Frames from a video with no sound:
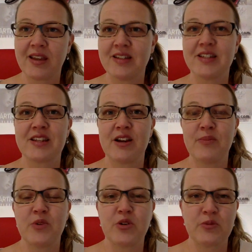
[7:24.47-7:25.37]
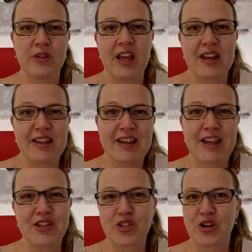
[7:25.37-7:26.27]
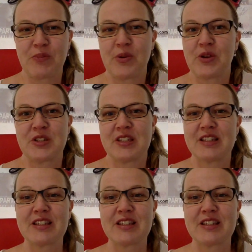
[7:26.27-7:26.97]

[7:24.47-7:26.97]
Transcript: and I'm not adding an extra person.